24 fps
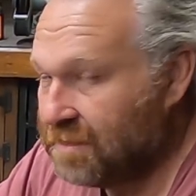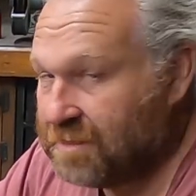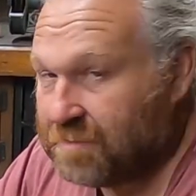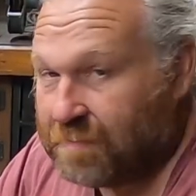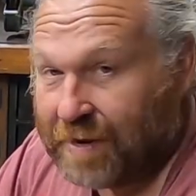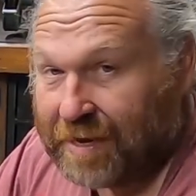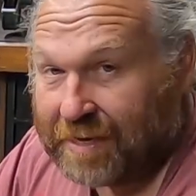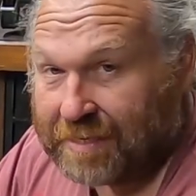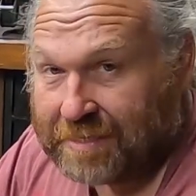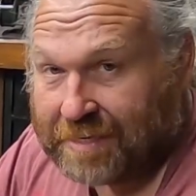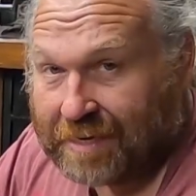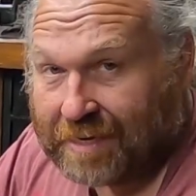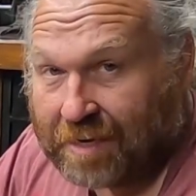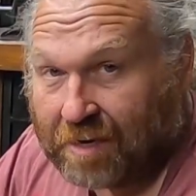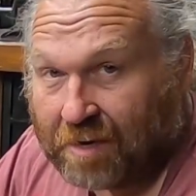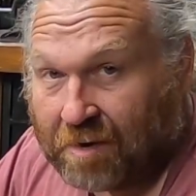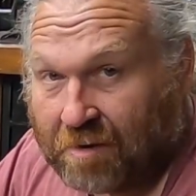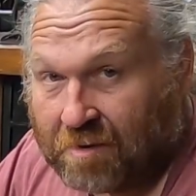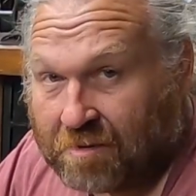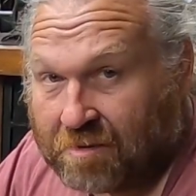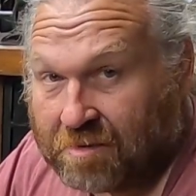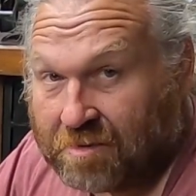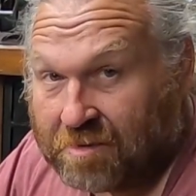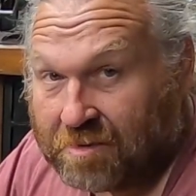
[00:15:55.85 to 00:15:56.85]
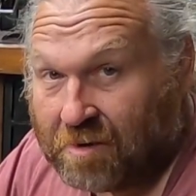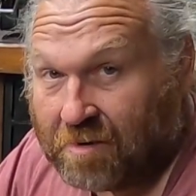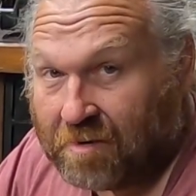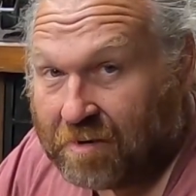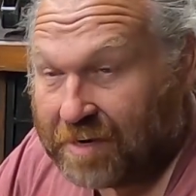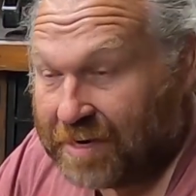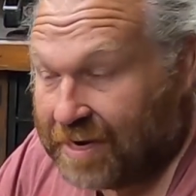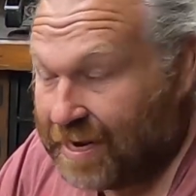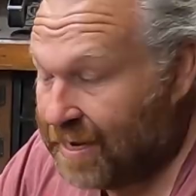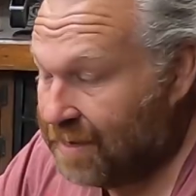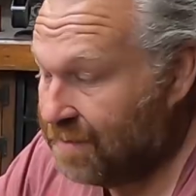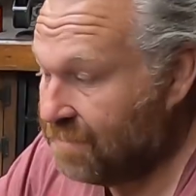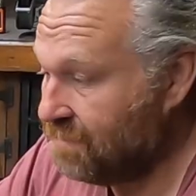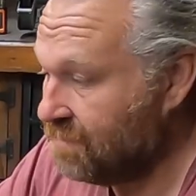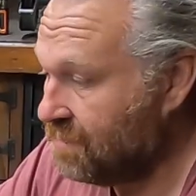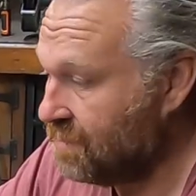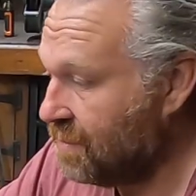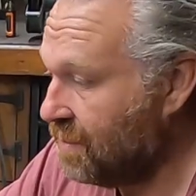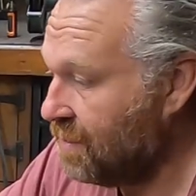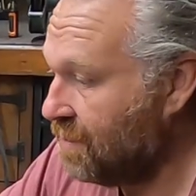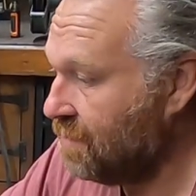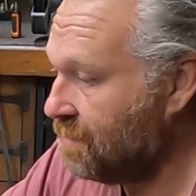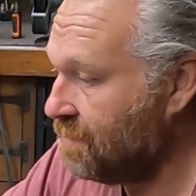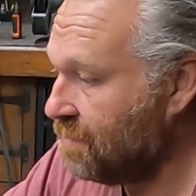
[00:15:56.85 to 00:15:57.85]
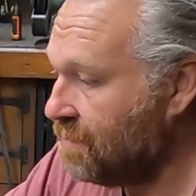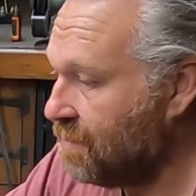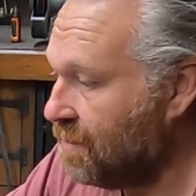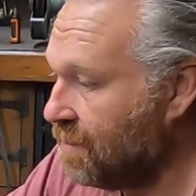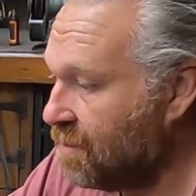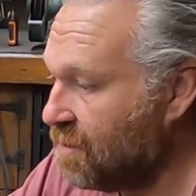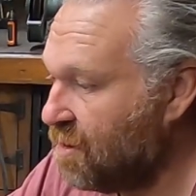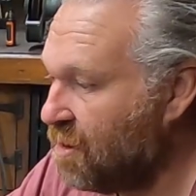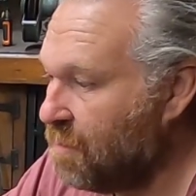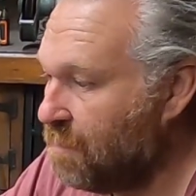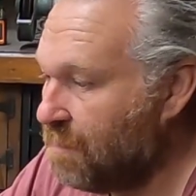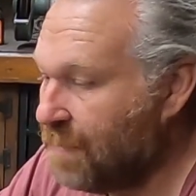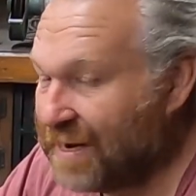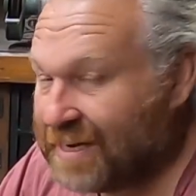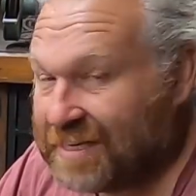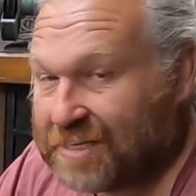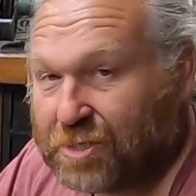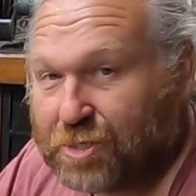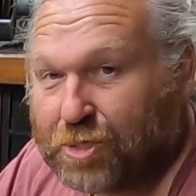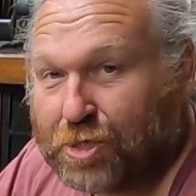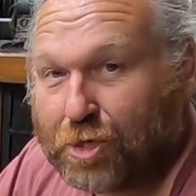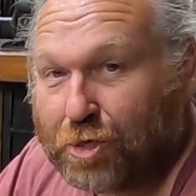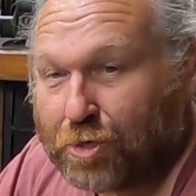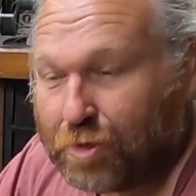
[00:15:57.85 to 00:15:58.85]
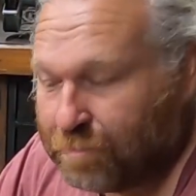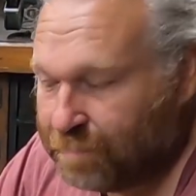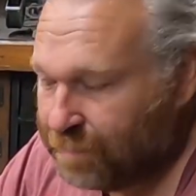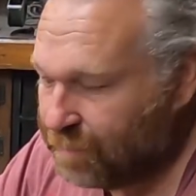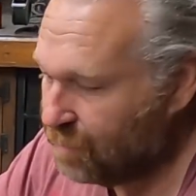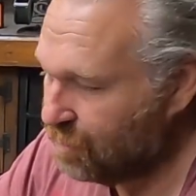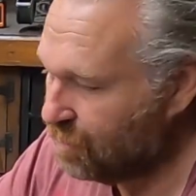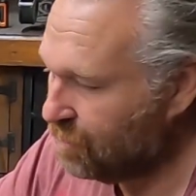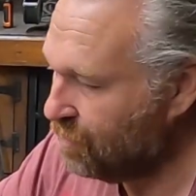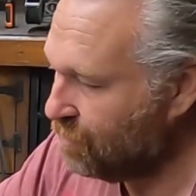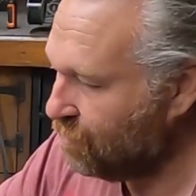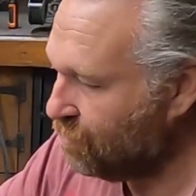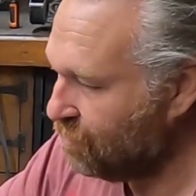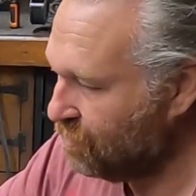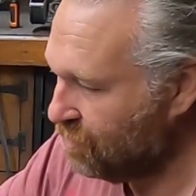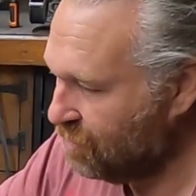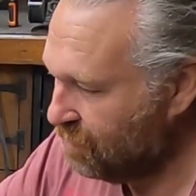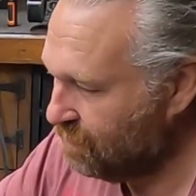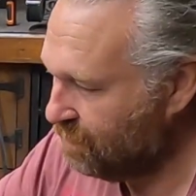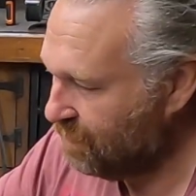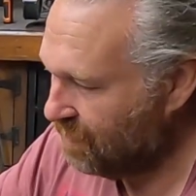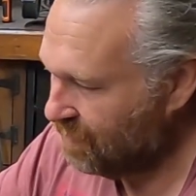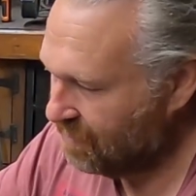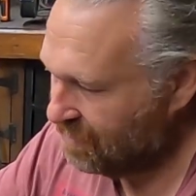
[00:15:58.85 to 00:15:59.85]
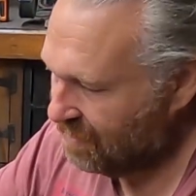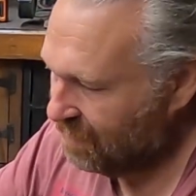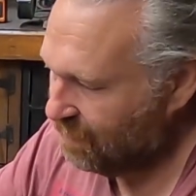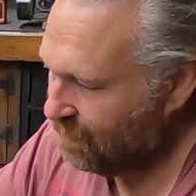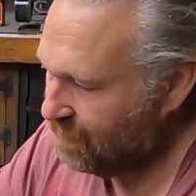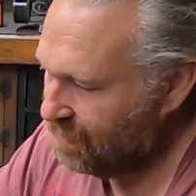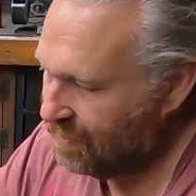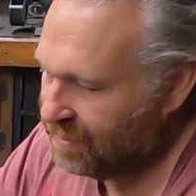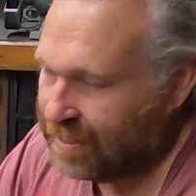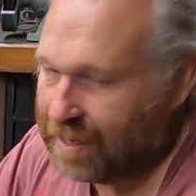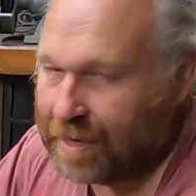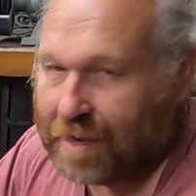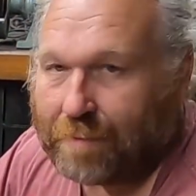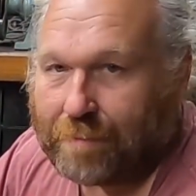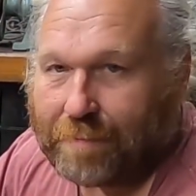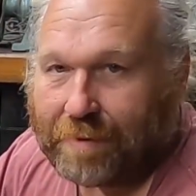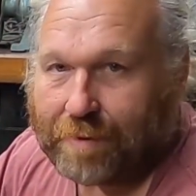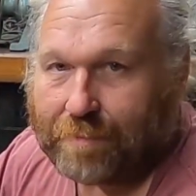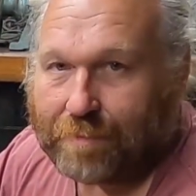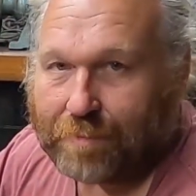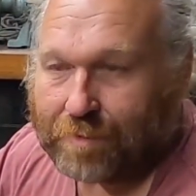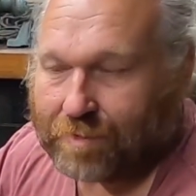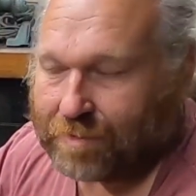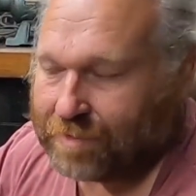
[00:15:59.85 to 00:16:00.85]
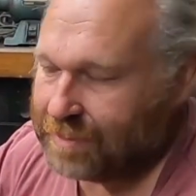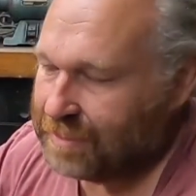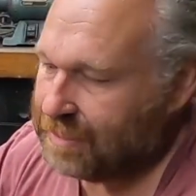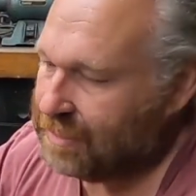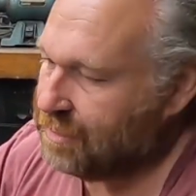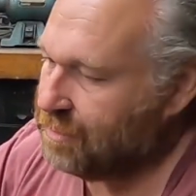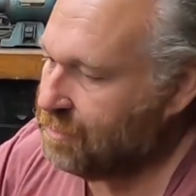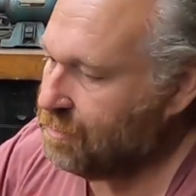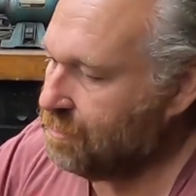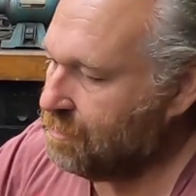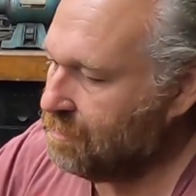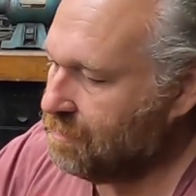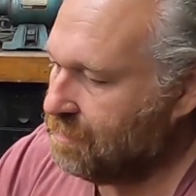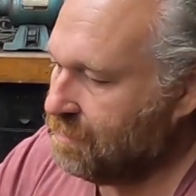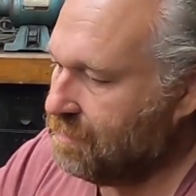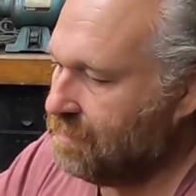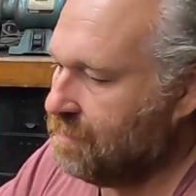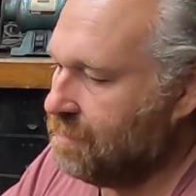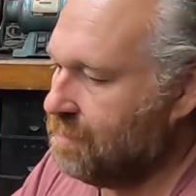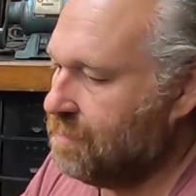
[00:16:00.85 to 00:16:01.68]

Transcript: about 10 o'clock at night now, so I can't make too much noise, but I do want to get a bit more of this done.